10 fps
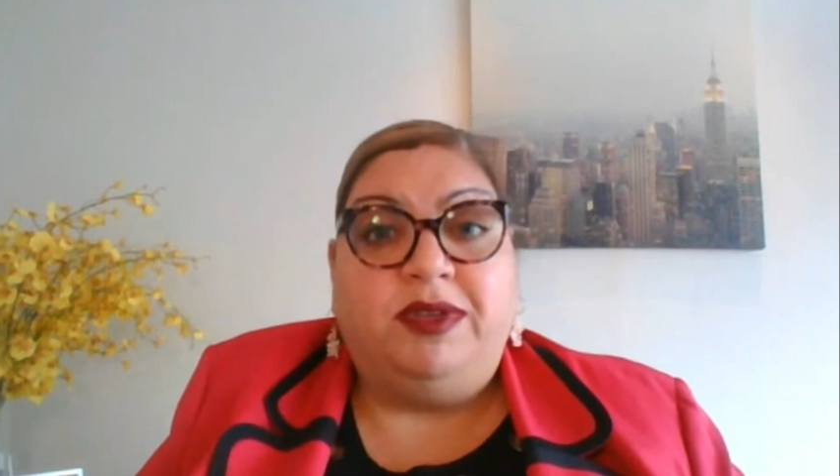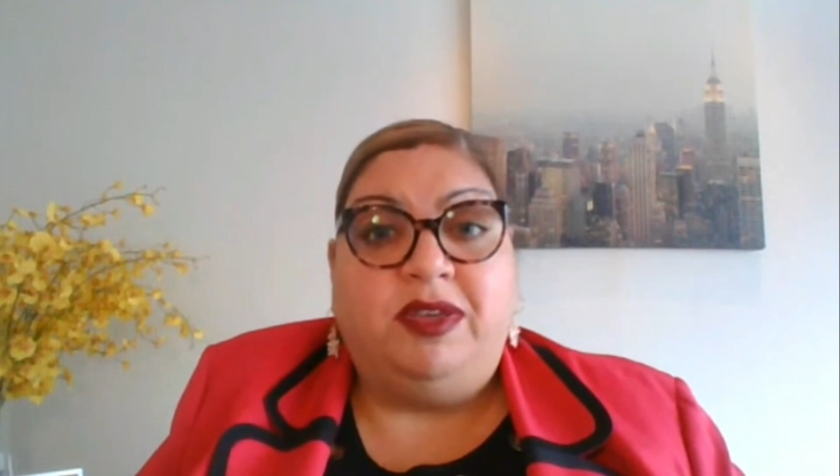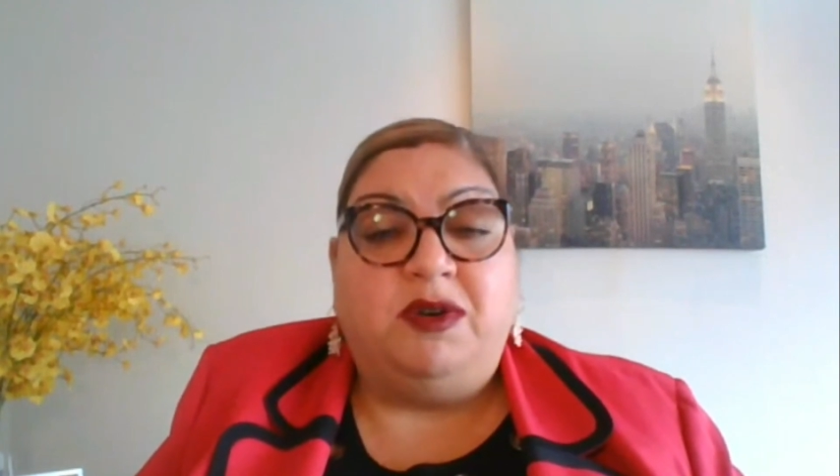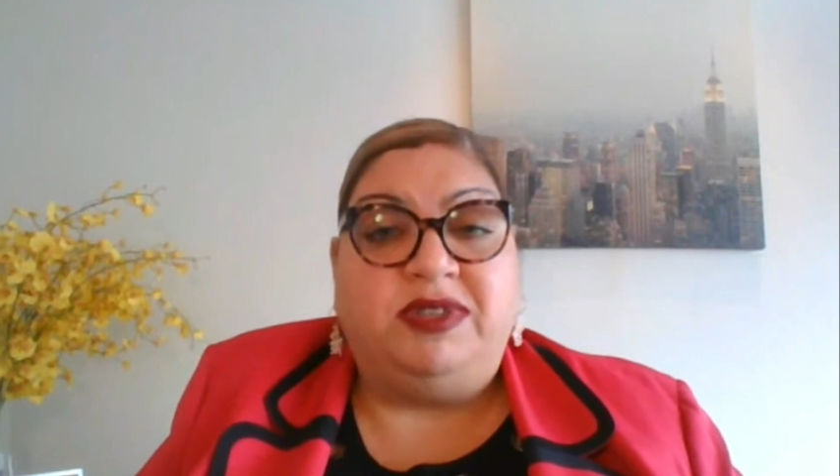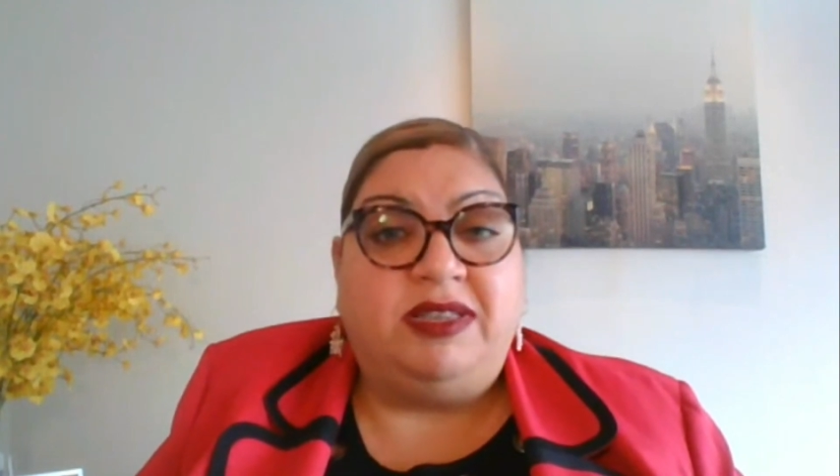You
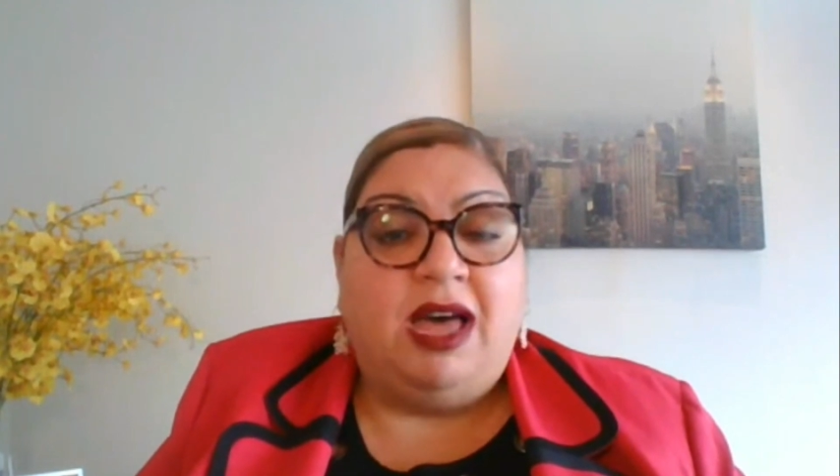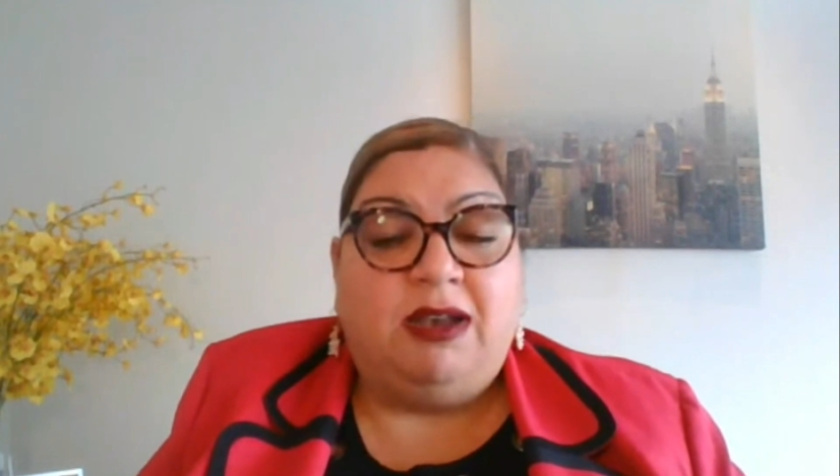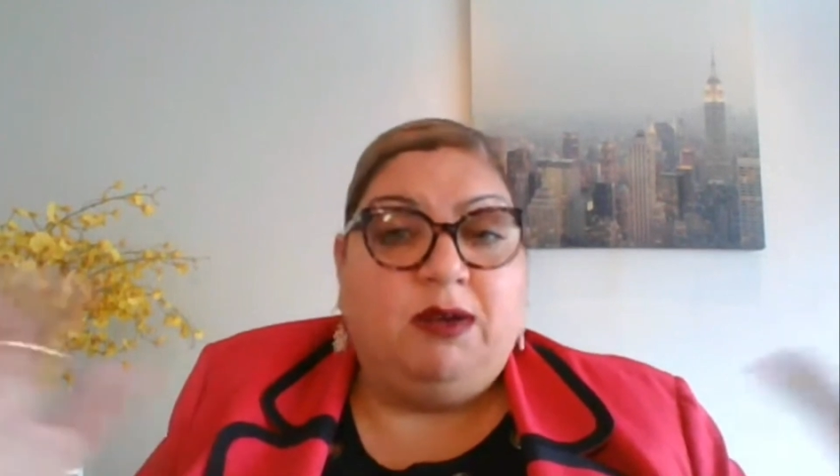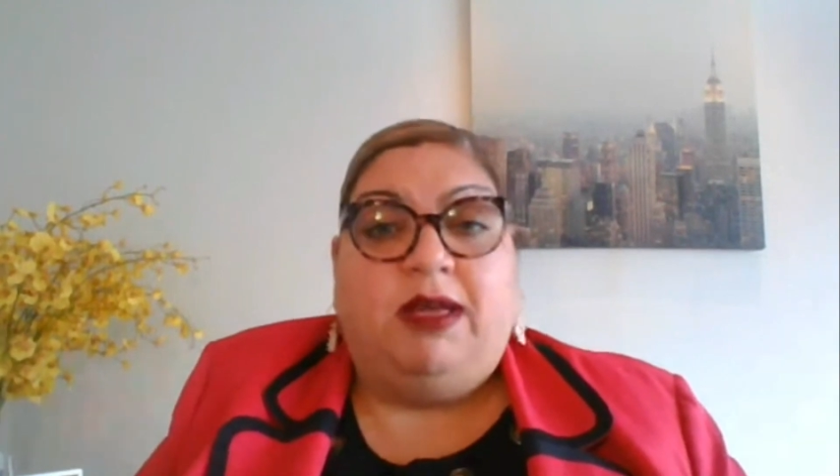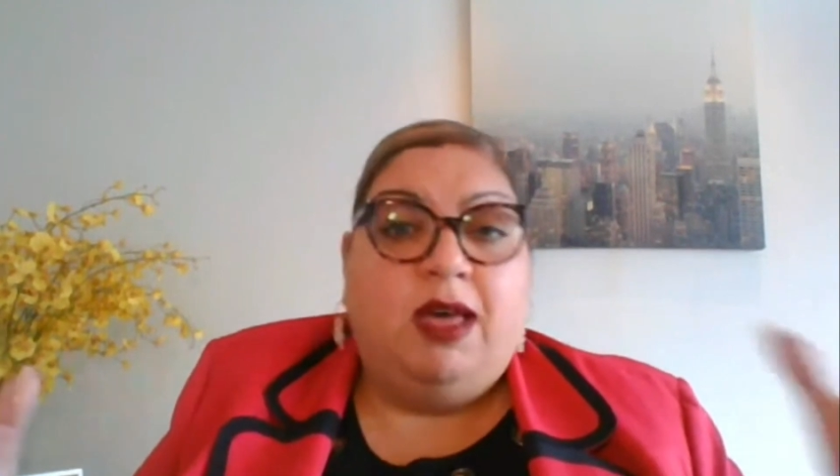know, it's
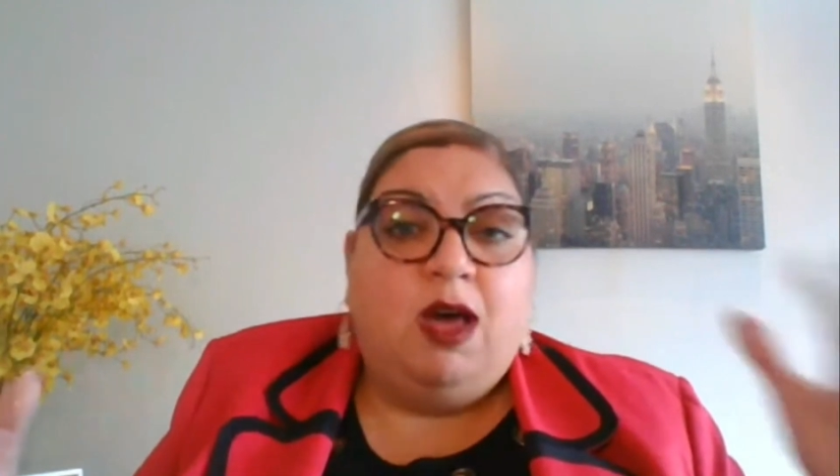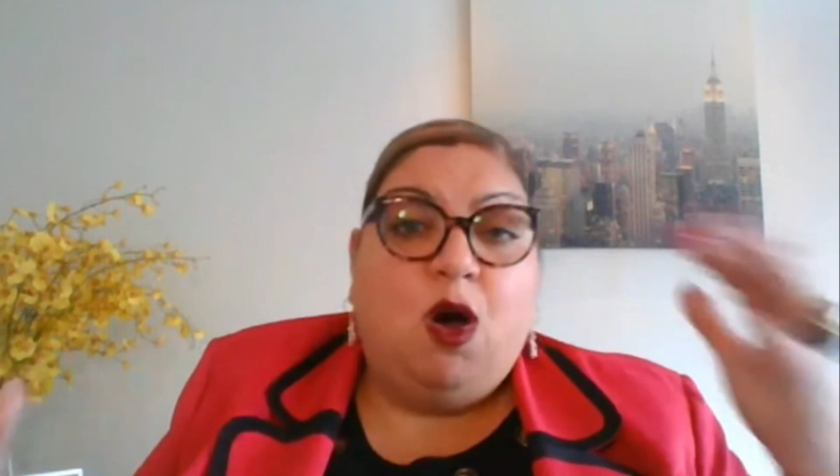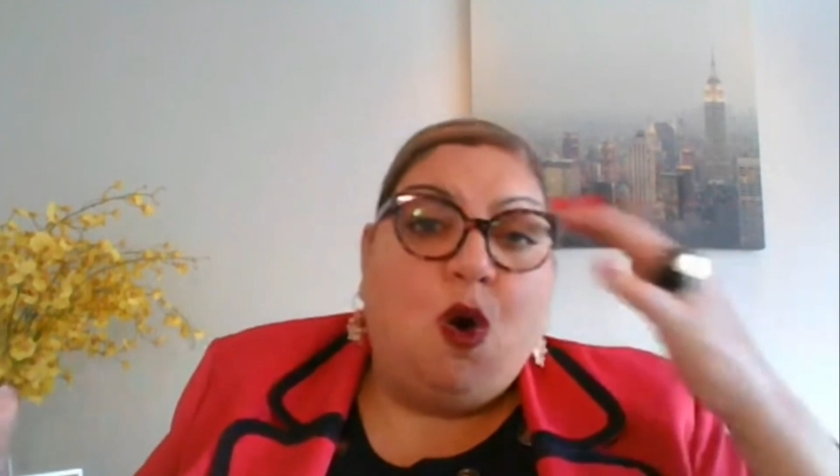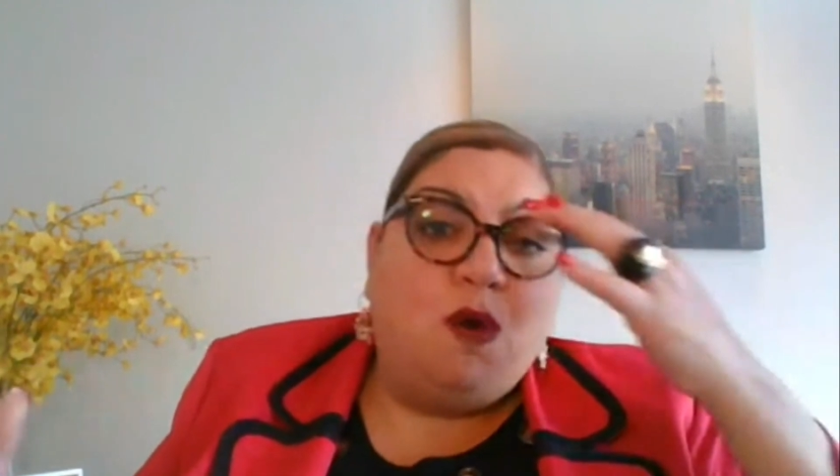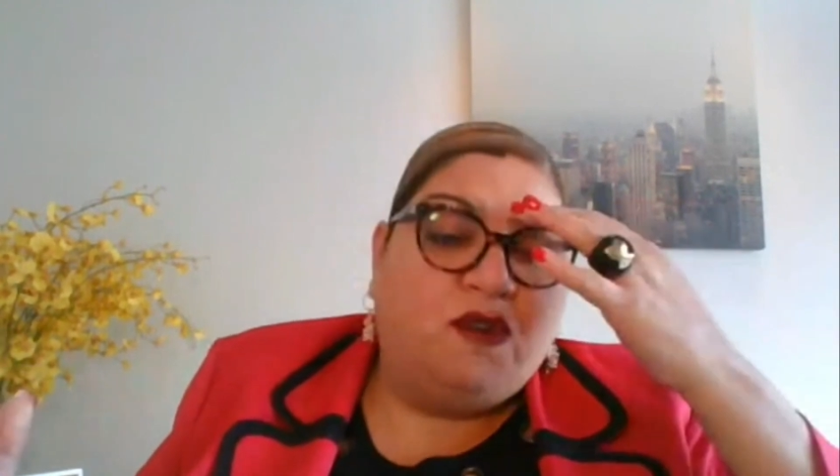not
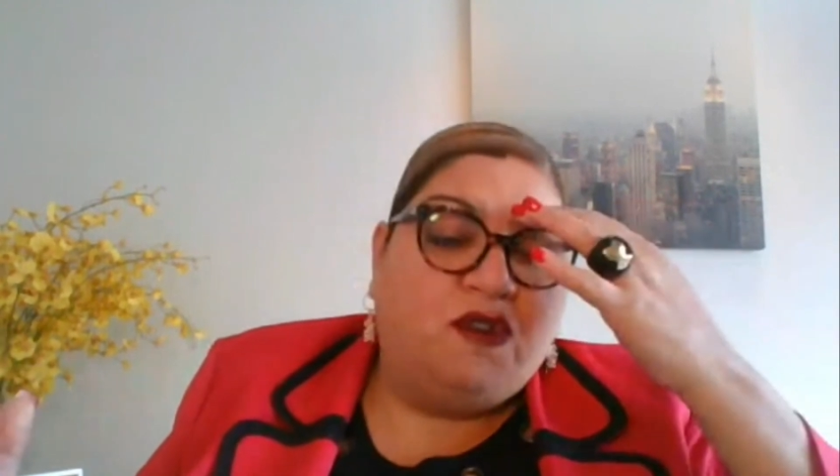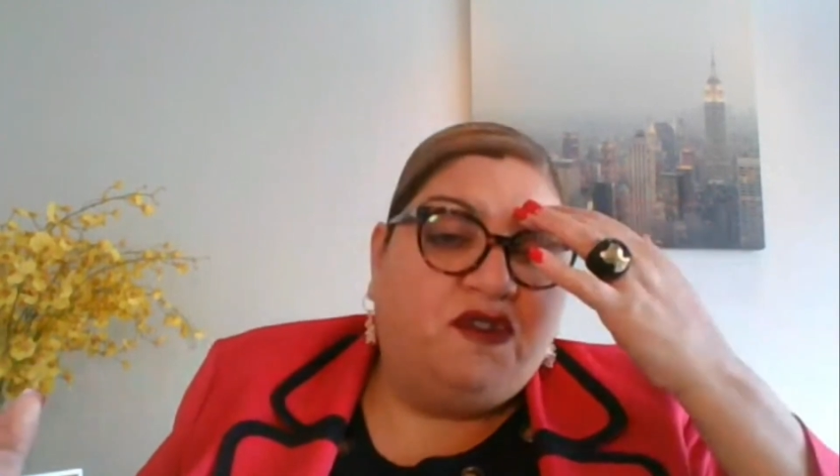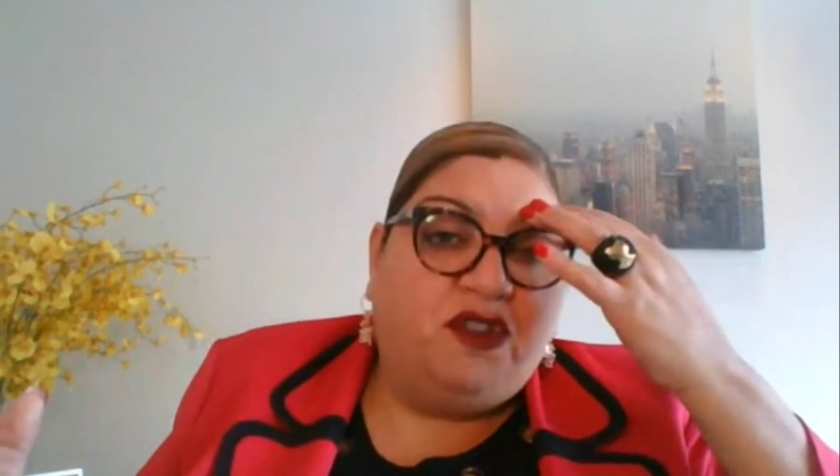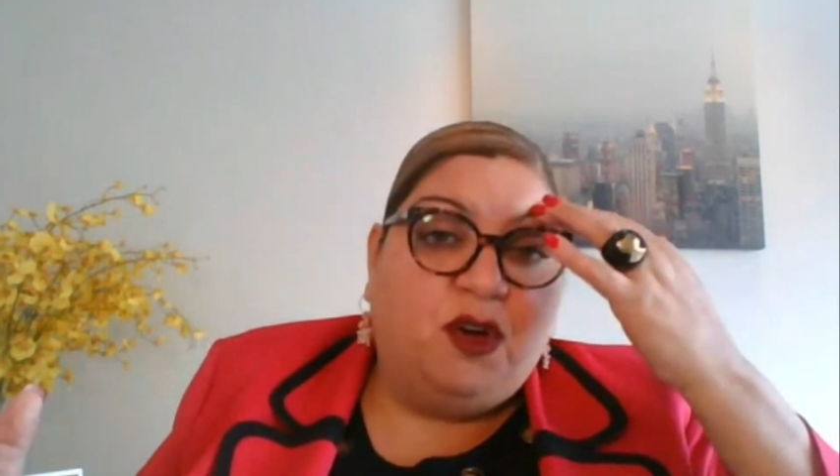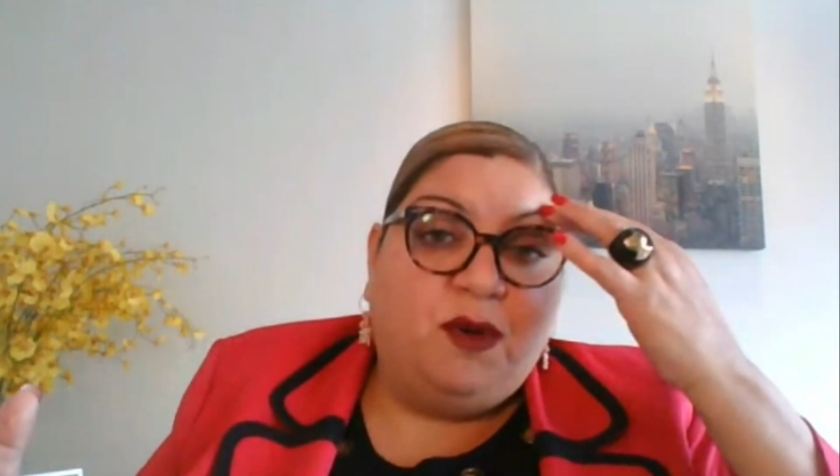
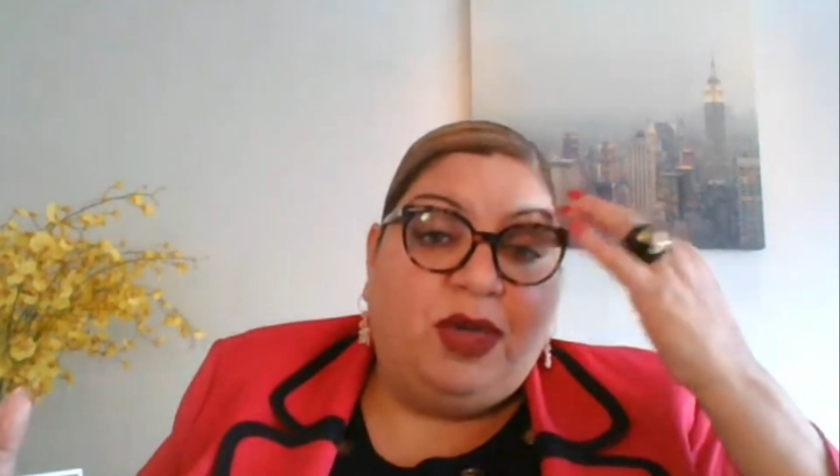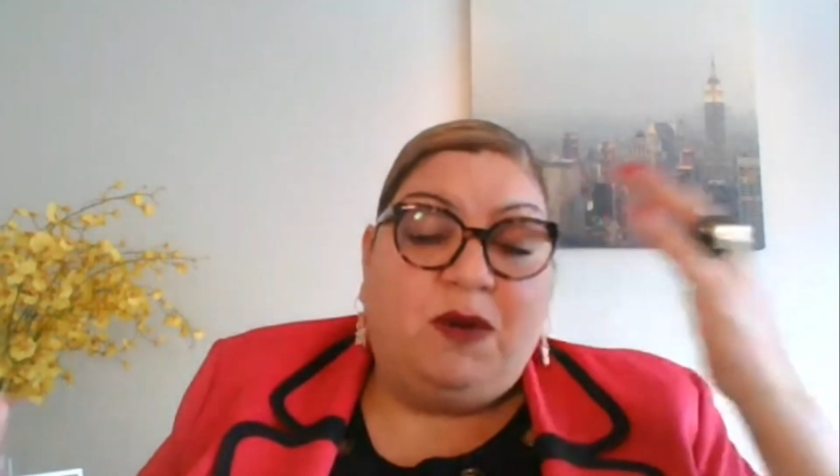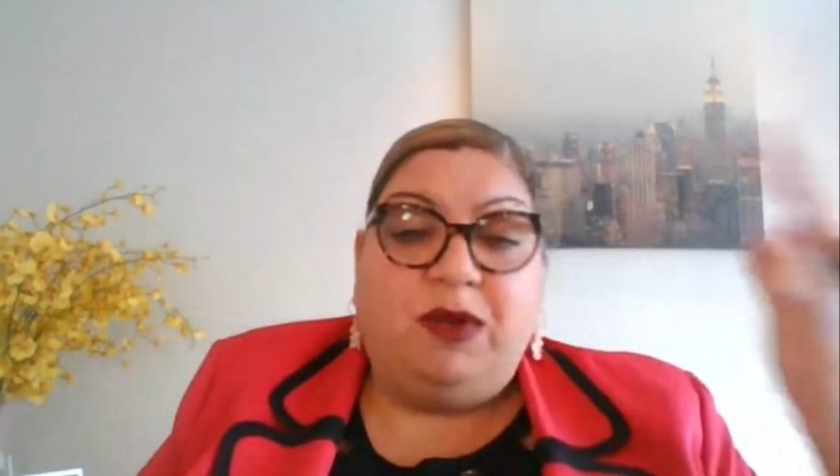overflowing